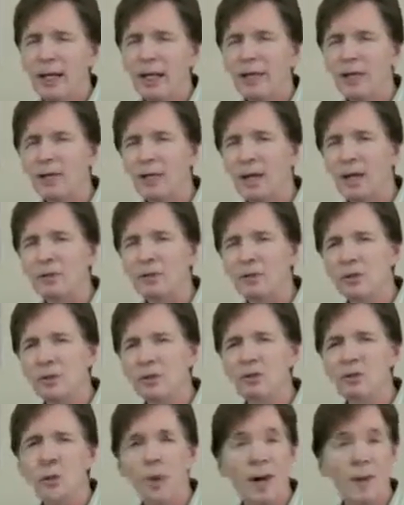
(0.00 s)
and allows you
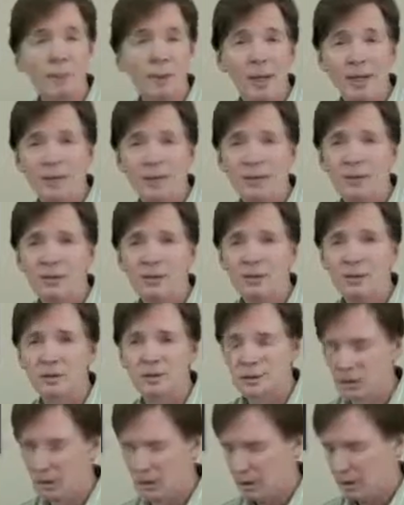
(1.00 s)
to swap out
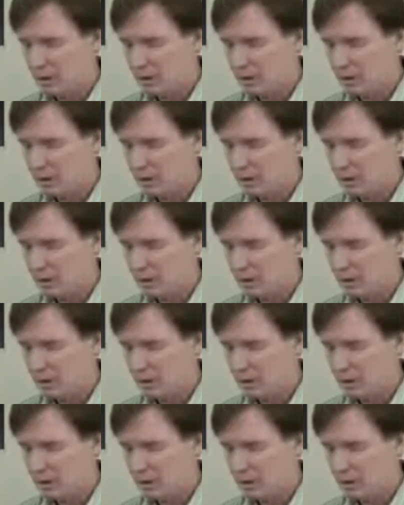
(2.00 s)
lenses,